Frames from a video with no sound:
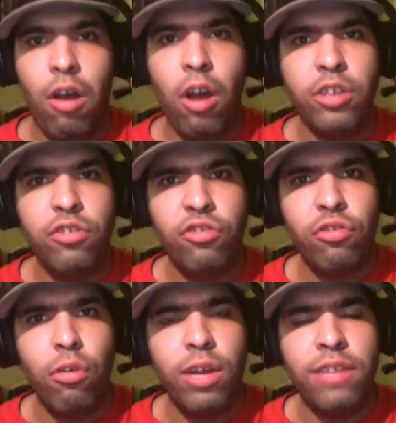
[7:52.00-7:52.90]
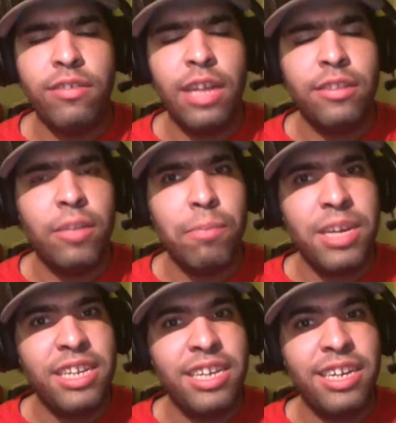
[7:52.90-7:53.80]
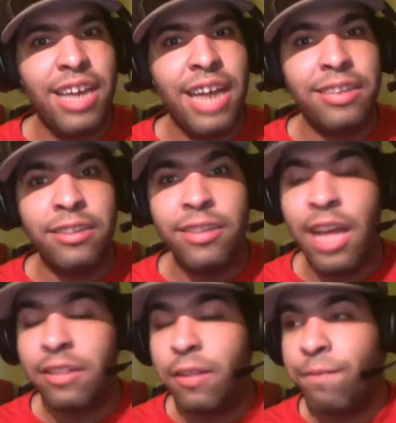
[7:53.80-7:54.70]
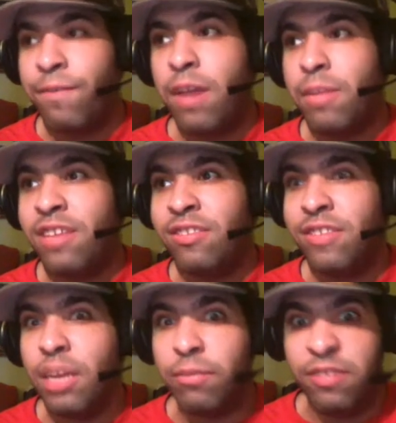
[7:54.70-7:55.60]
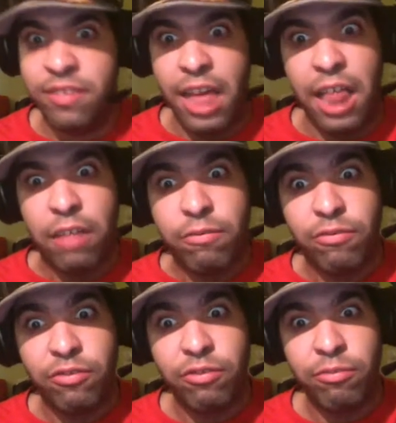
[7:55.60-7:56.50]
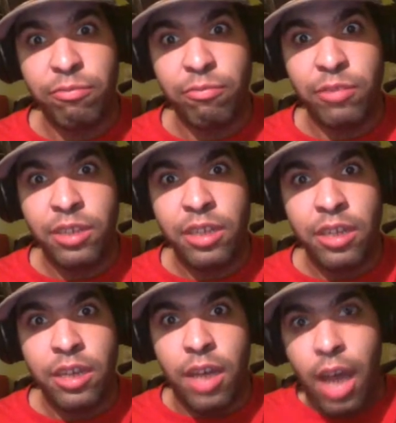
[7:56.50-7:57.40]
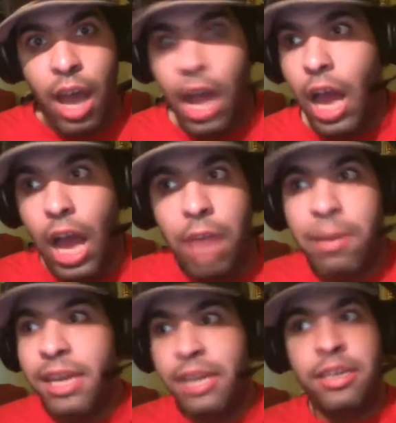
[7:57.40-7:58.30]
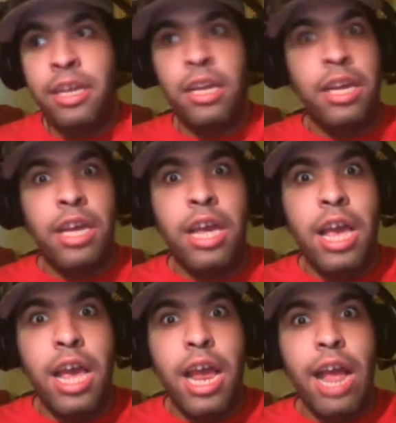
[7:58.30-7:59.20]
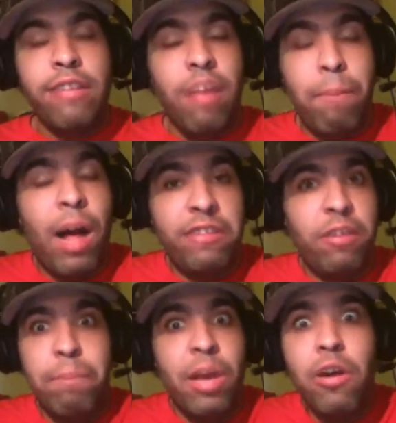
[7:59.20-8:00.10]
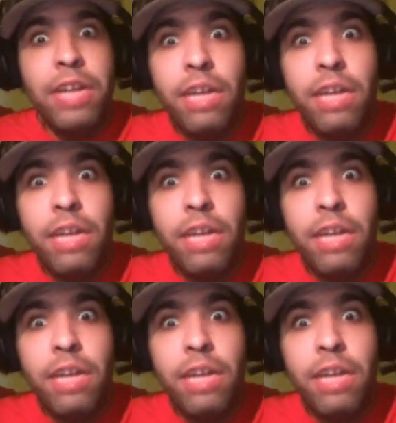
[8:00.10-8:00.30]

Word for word: Are you sure it's not the media and not the feminists themselves? I mean, it's a possibility,